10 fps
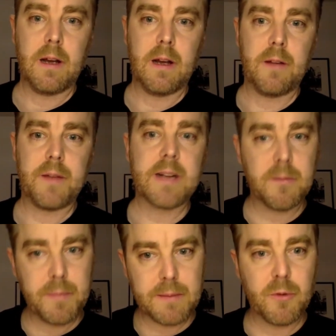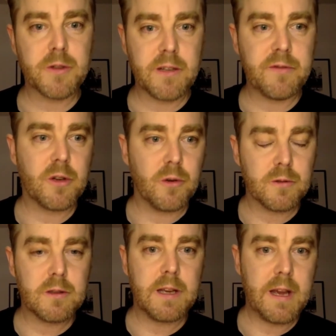That's a bit more difficult
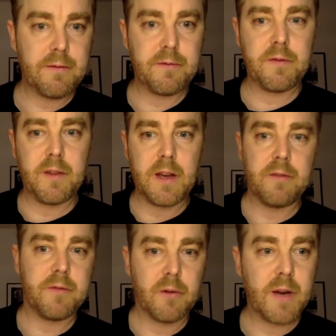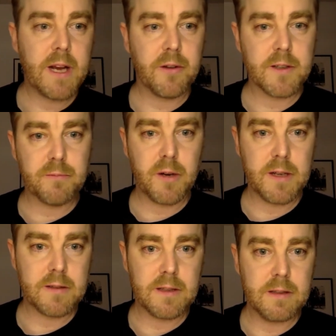if a record is
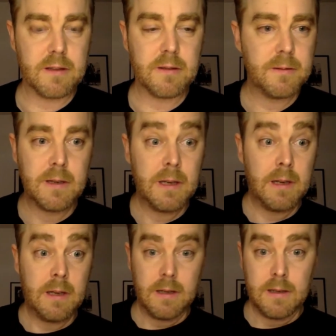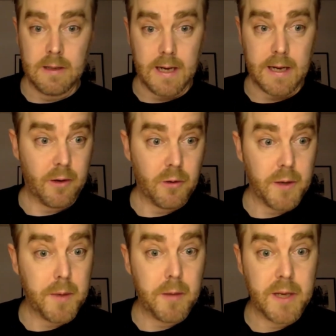pressed in, I don't know,
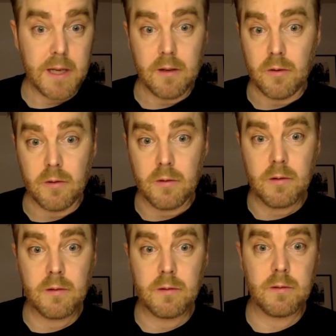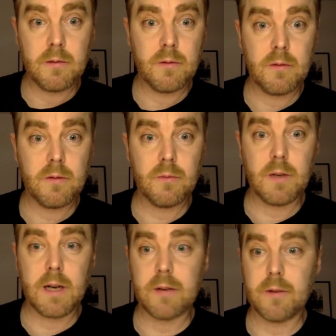Namibia or
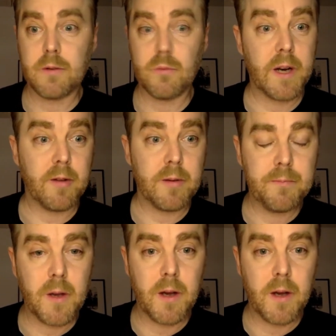I don't know, whatever.